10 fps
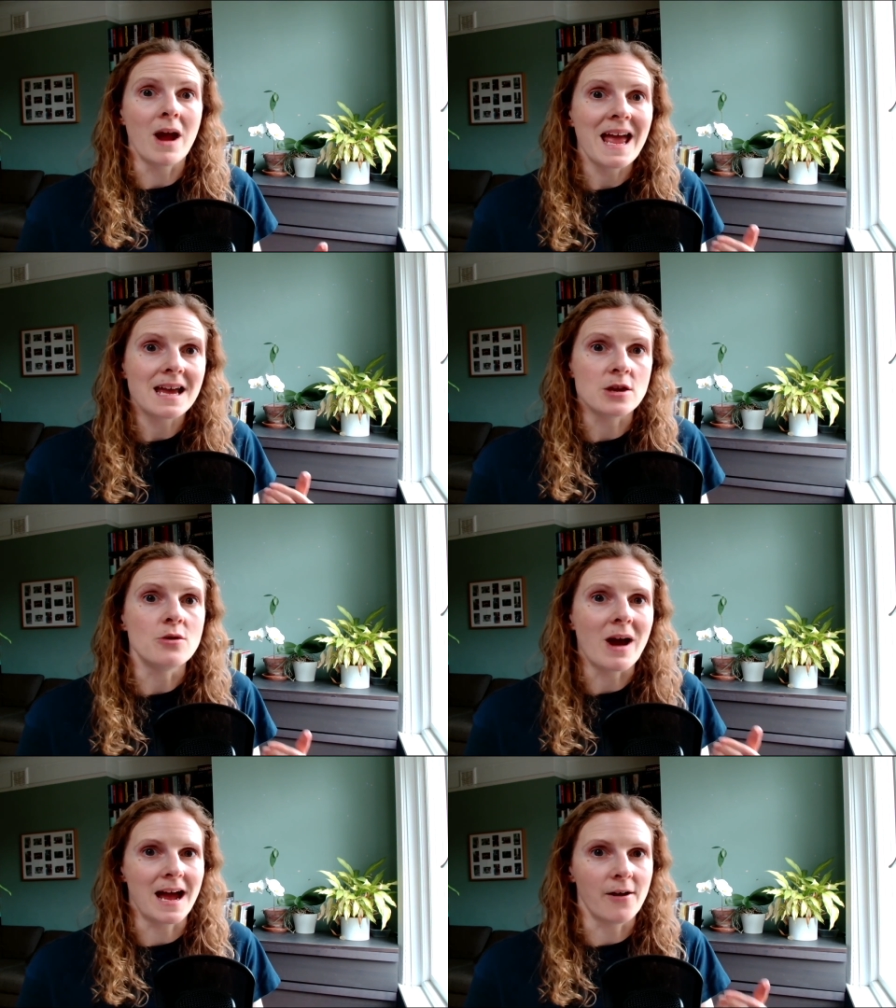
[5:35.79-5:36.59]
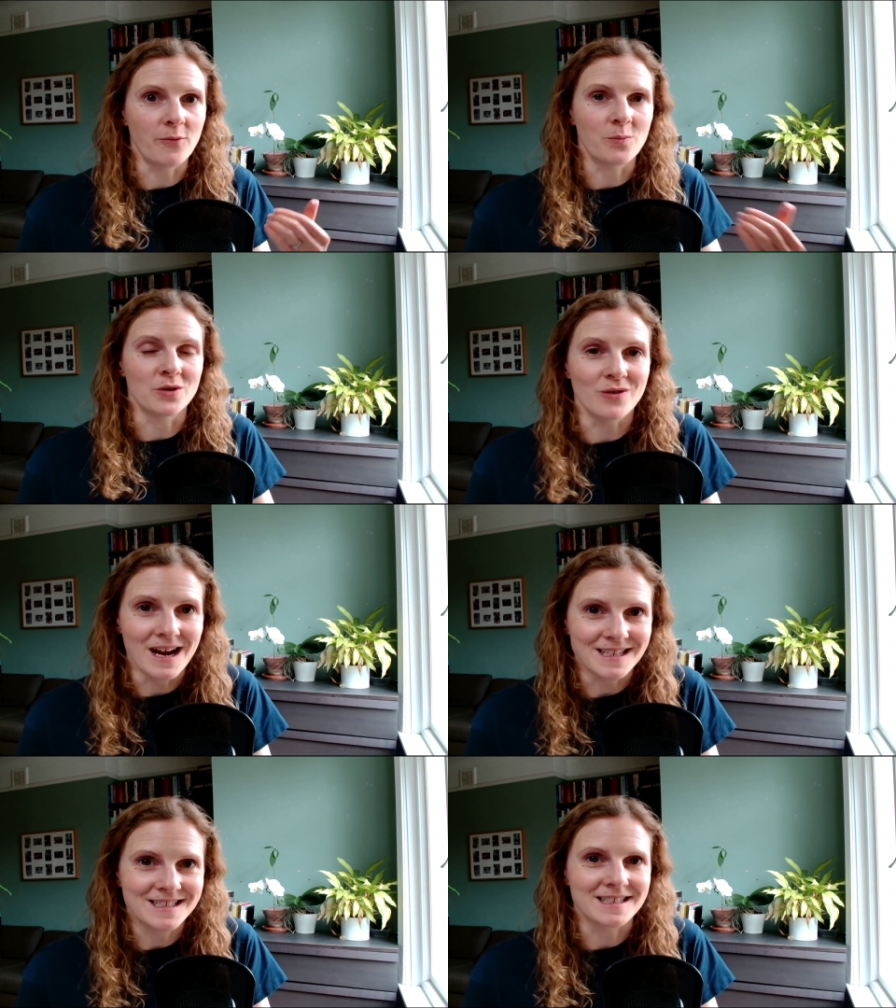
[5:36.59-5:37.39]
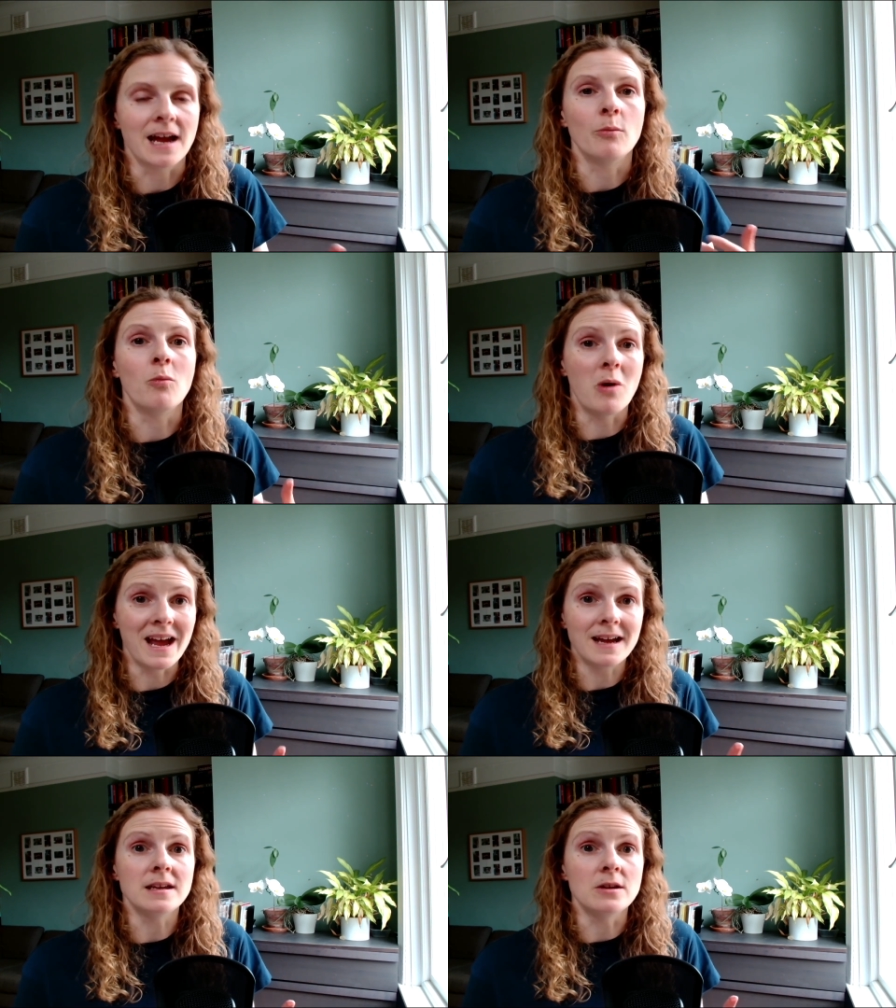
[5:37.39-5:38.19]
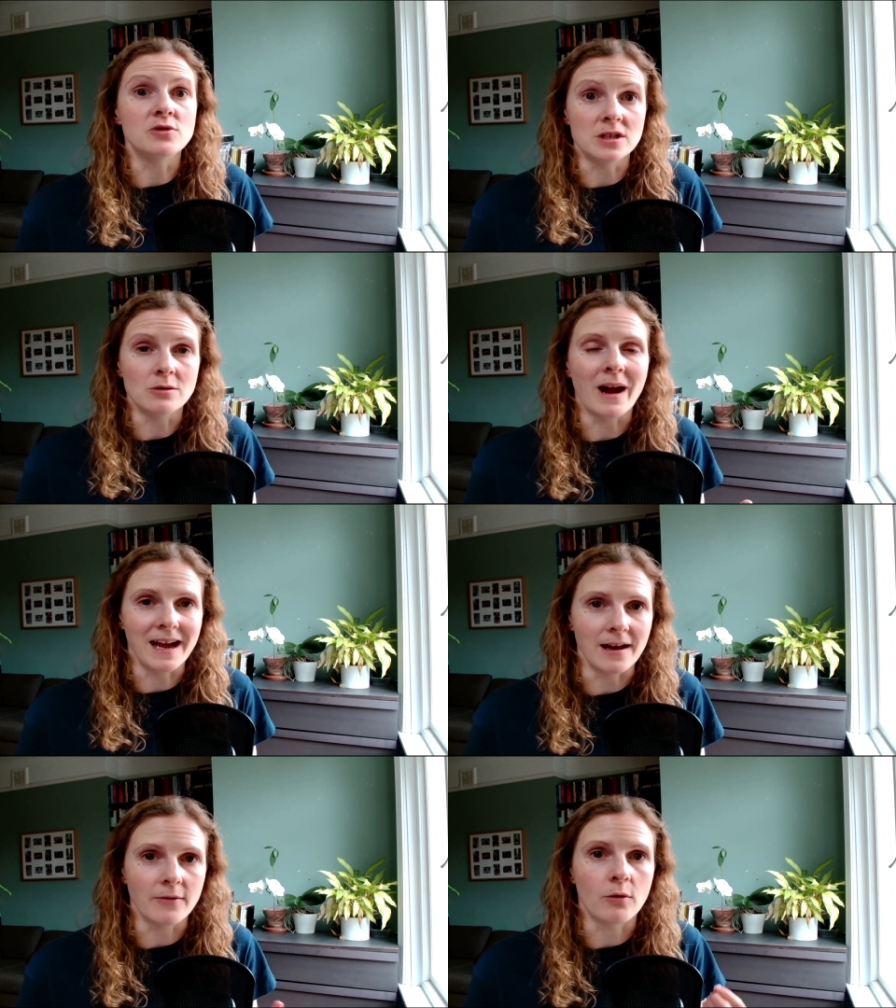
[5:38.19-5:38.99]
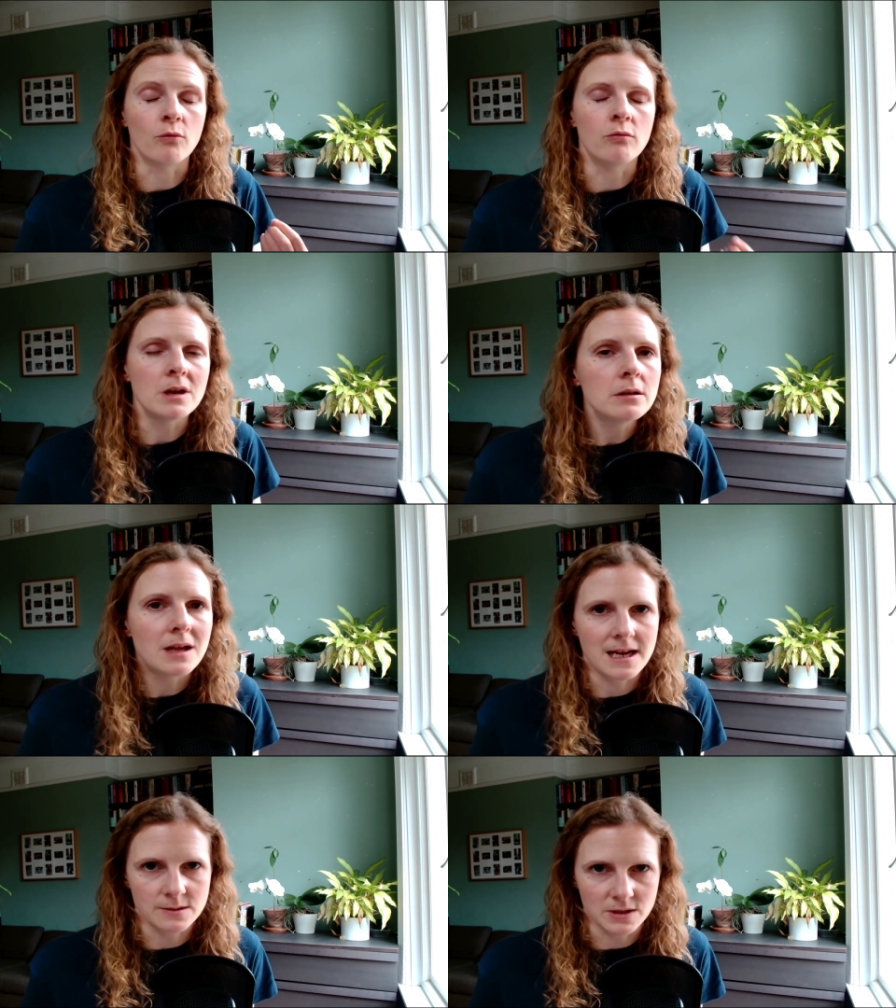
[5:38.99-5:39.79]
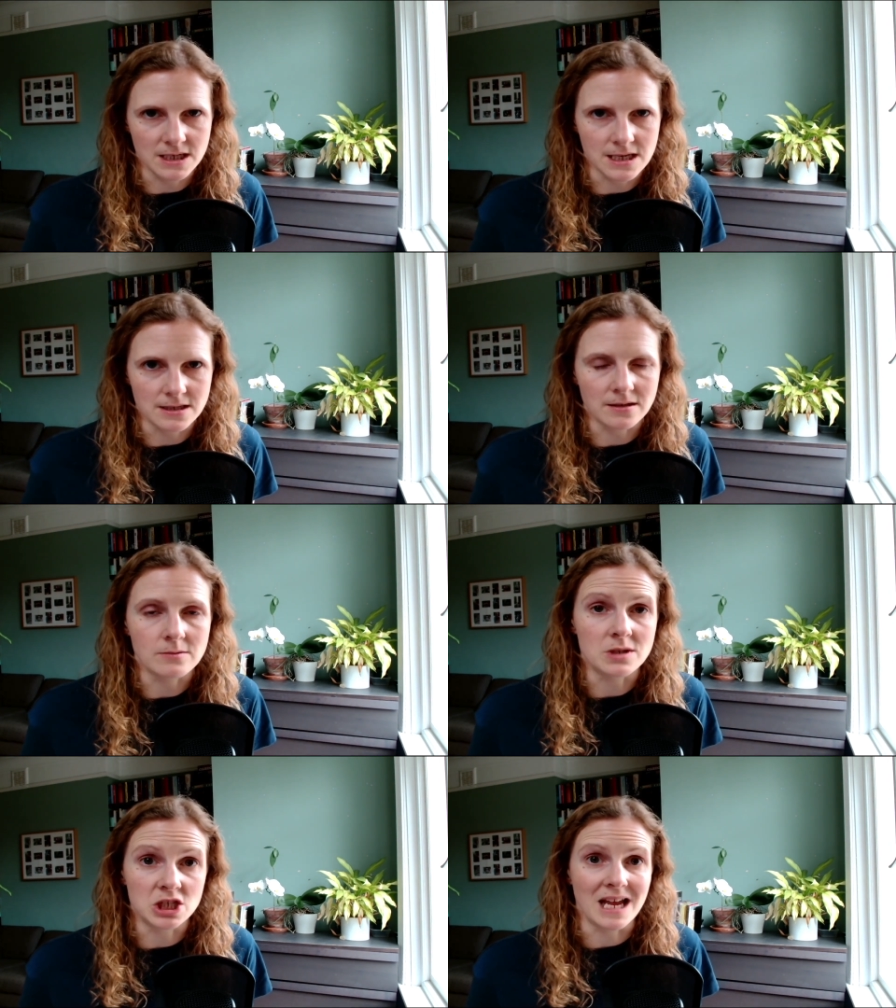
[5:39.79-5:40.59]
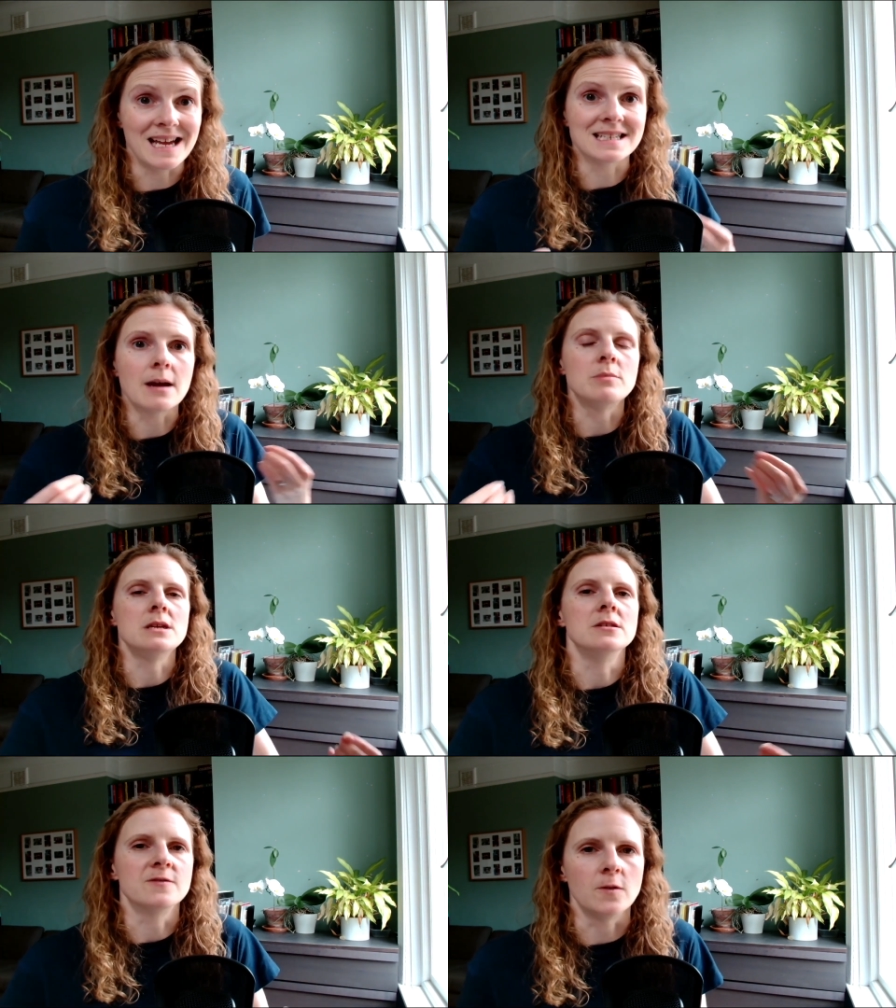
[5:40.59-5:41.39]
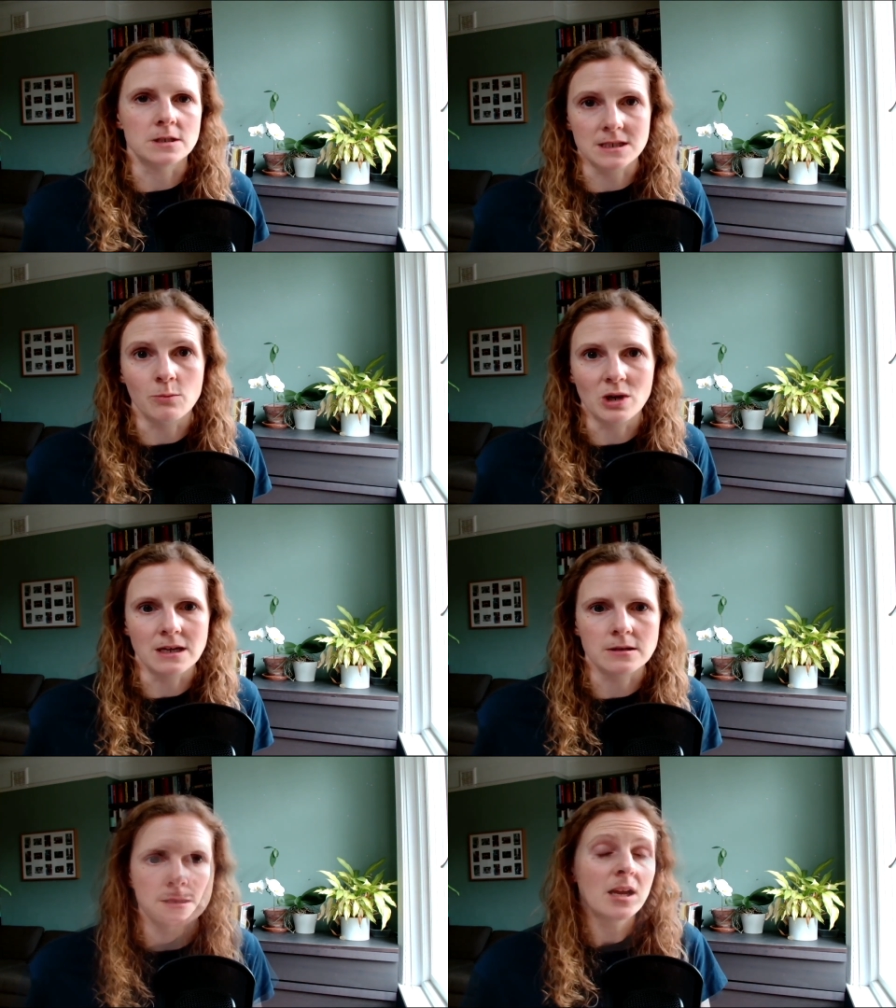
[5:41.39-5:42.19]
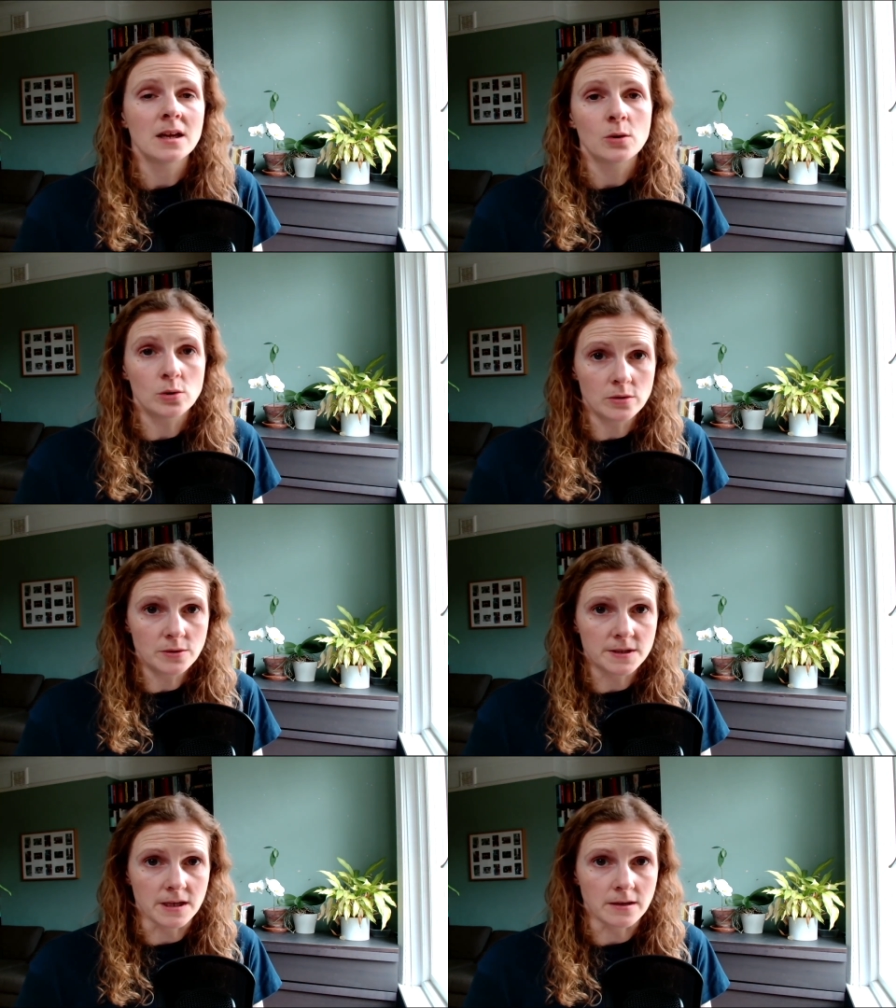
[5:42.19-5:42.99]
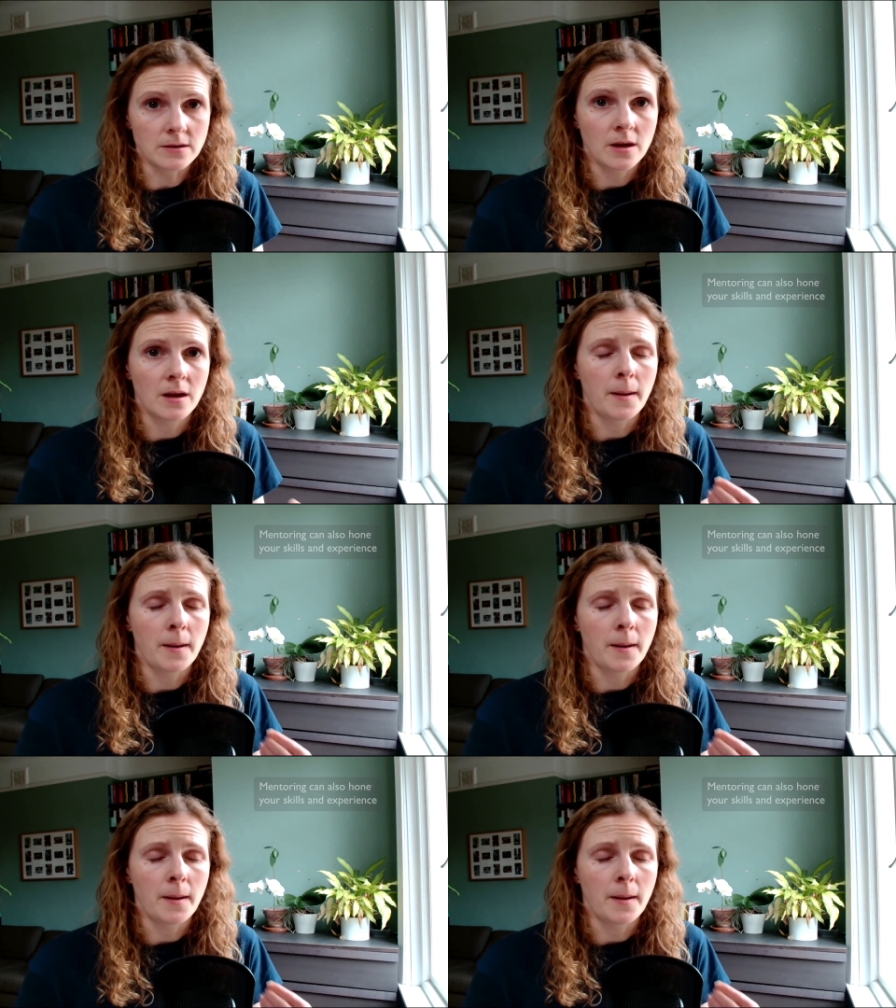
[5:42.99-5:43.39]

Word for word: where you have progressed and where you do have real expertise that can be shared and be useful to someone else. Also,